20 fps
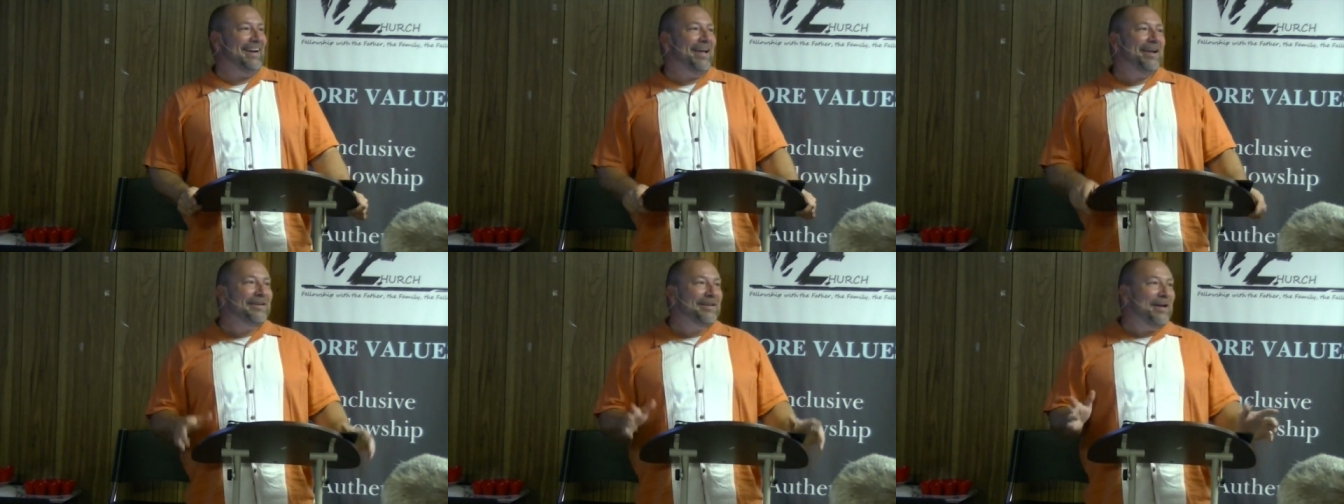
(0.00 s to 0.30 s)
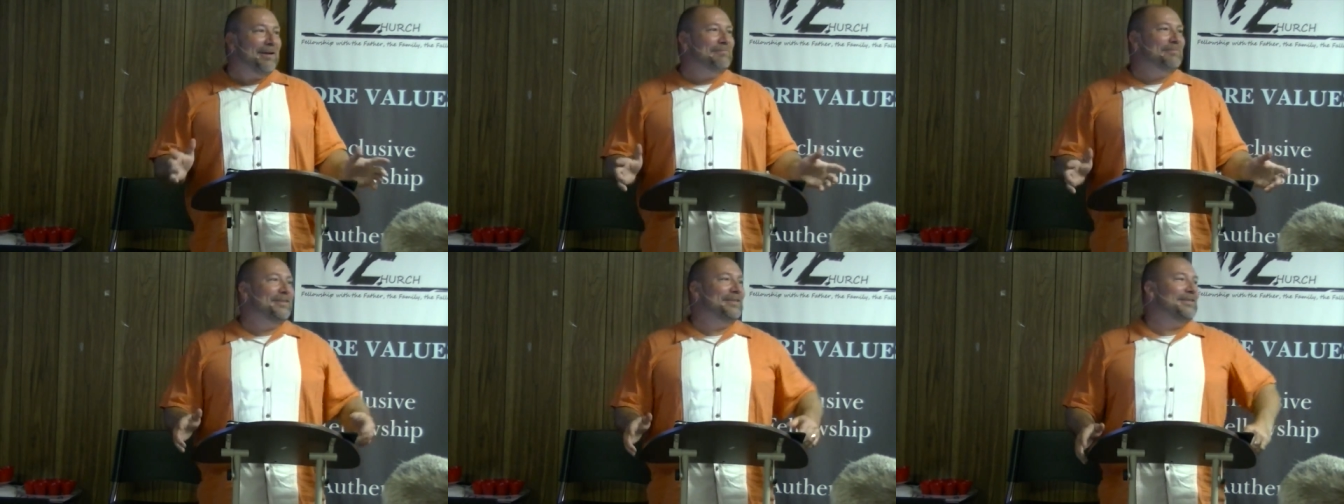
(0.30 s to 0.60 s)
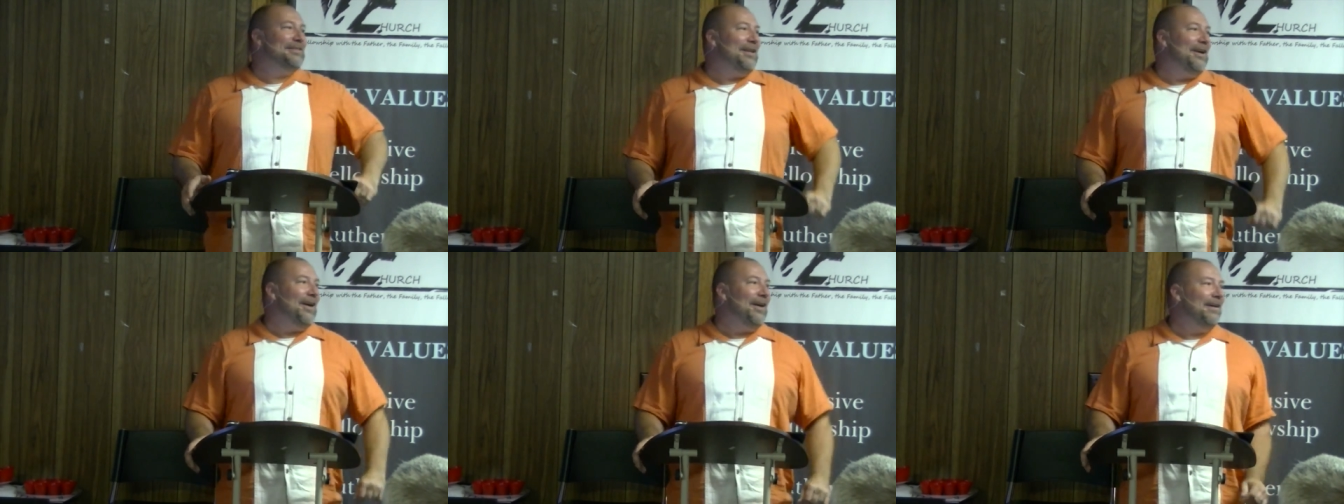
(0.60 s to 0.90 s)
A lot of times
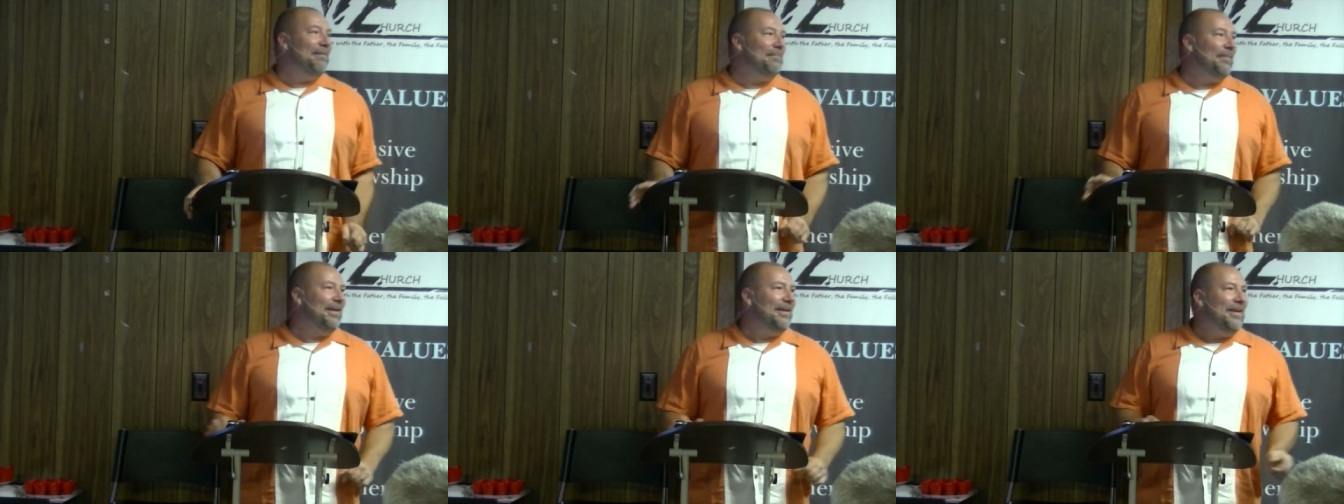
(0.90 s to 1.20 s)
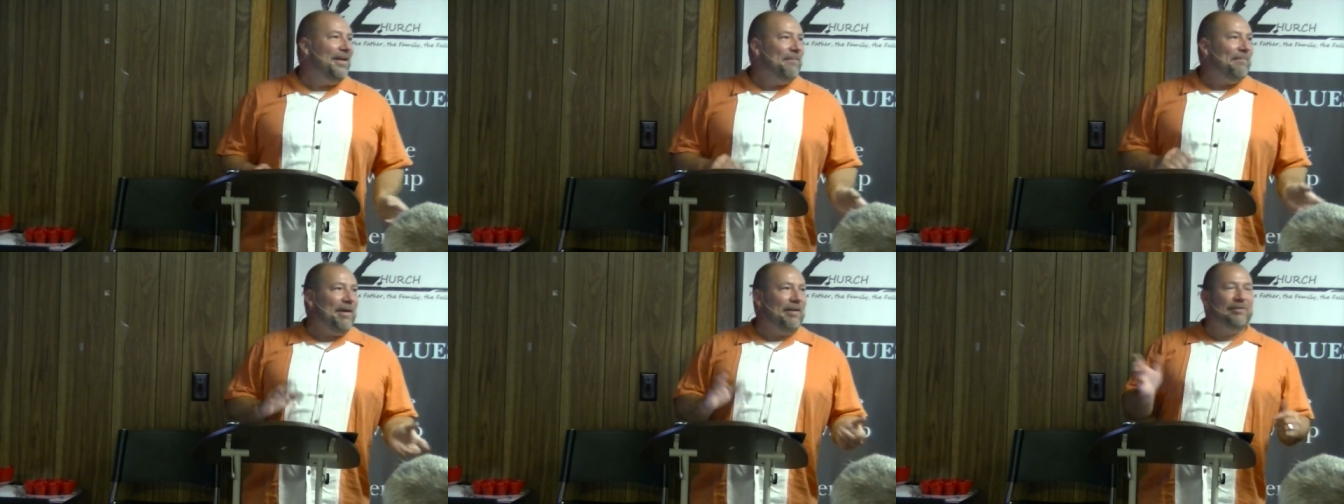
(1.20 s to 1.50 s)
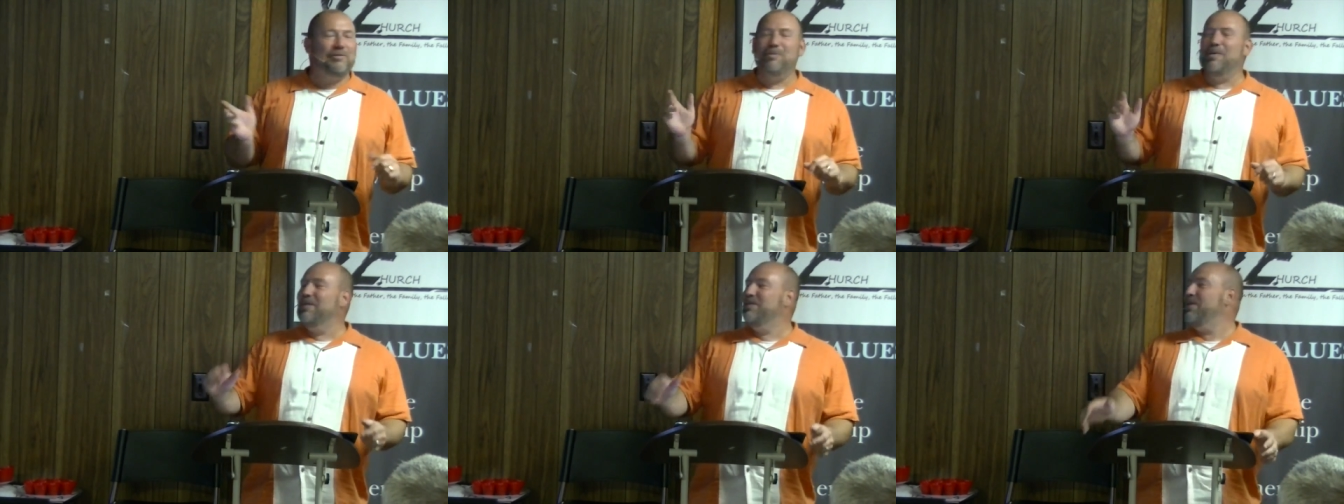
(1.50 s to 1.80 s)
it's not. But I
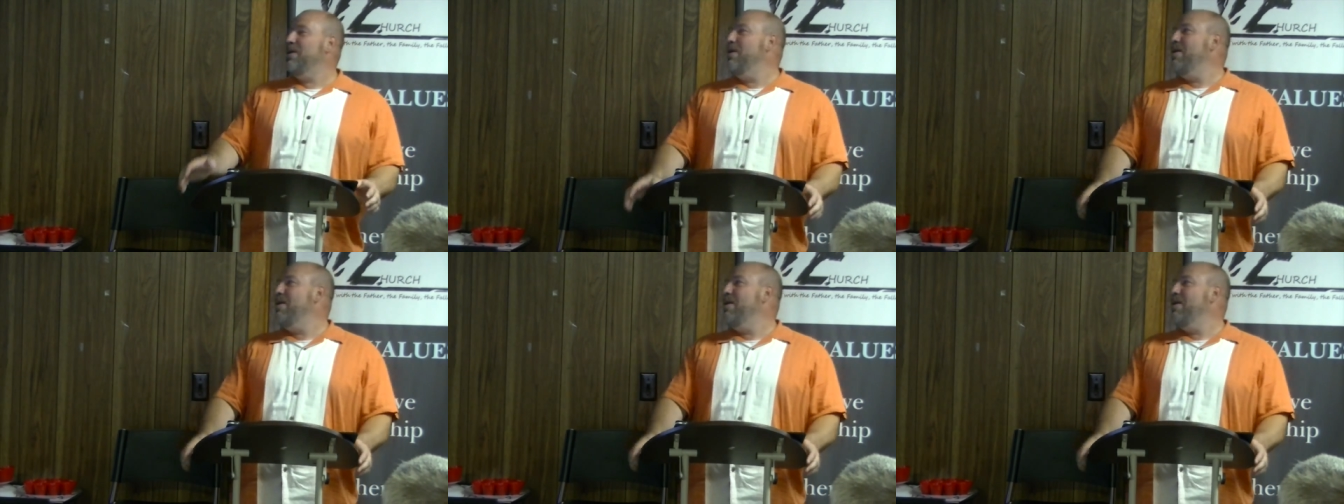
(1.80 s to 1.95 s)
just want to